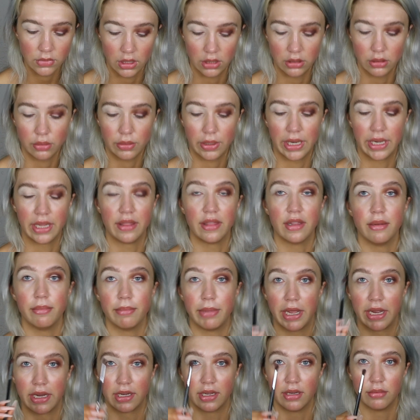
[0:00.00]
Okay, and then
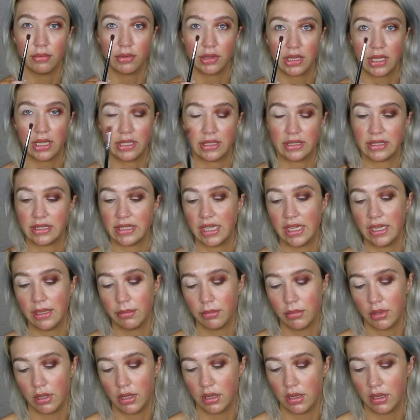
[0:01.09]
back in with that
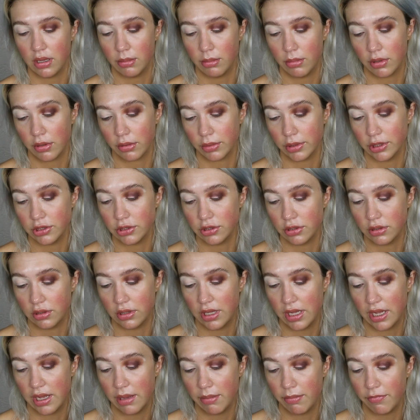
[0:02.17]
same original
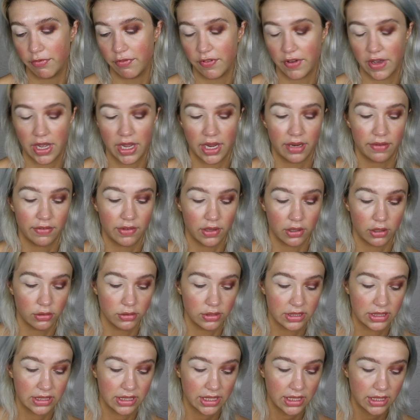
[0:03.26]

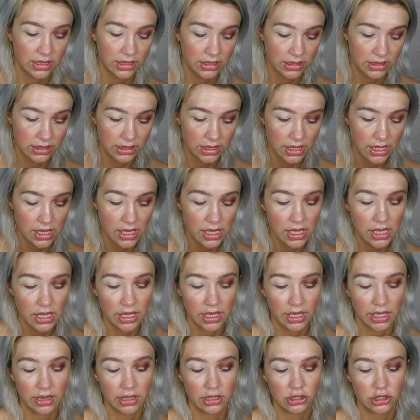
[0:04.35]
M506
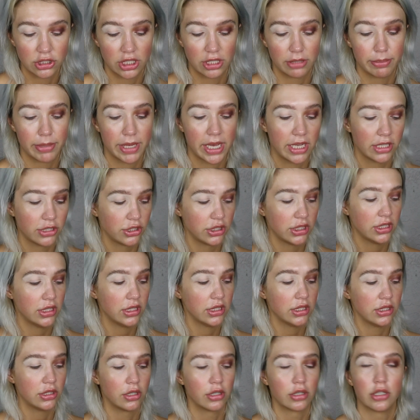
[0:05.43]
and the shade Passion,
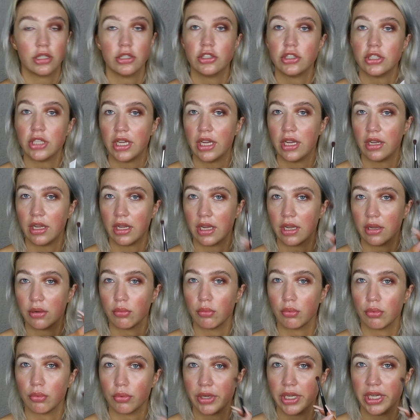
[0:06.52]
the darkest shade,
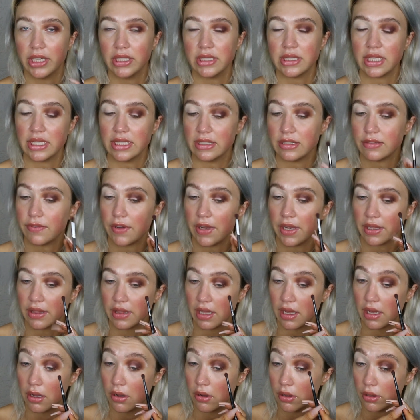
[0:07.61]
and re-intensifying
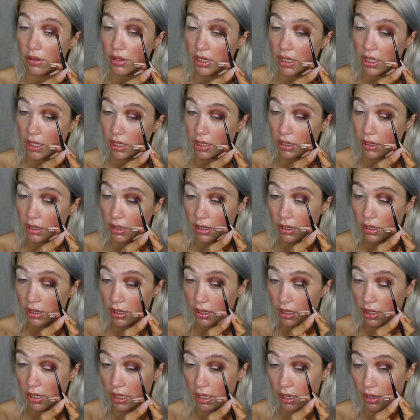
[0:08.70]
that on the
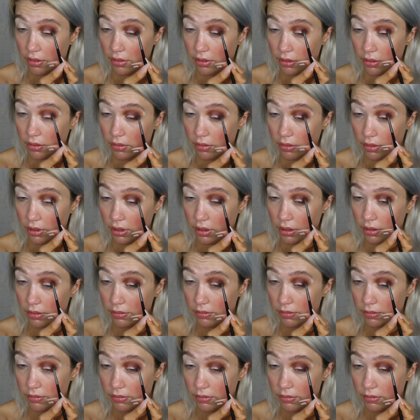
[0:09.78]
outer corner.